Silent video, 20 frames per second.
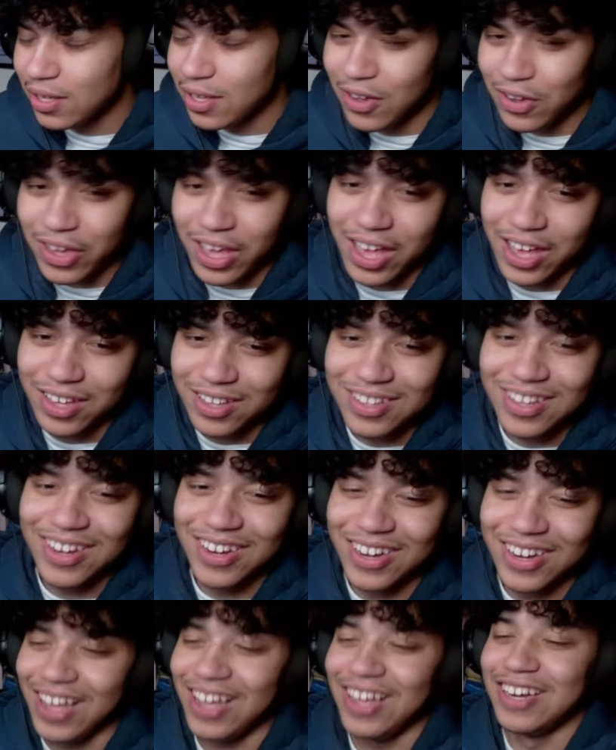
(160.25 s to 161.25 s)
Okay,
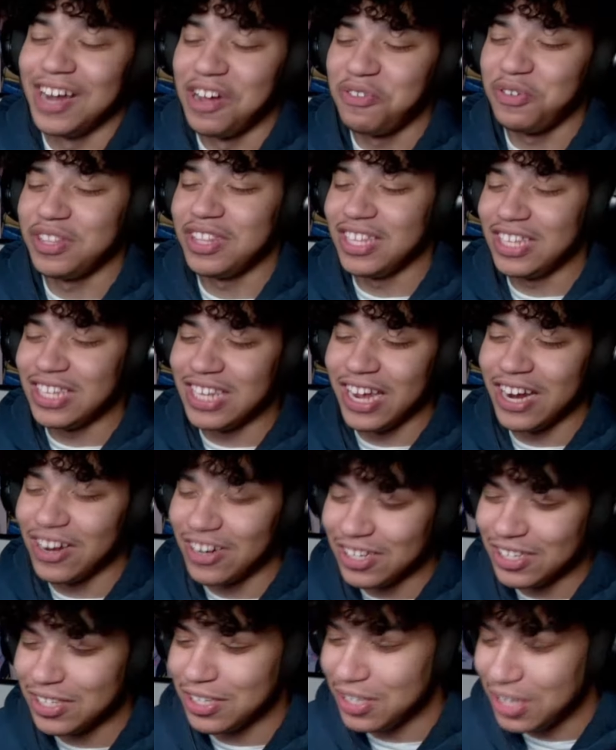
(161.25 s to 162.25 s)
enough with the tears.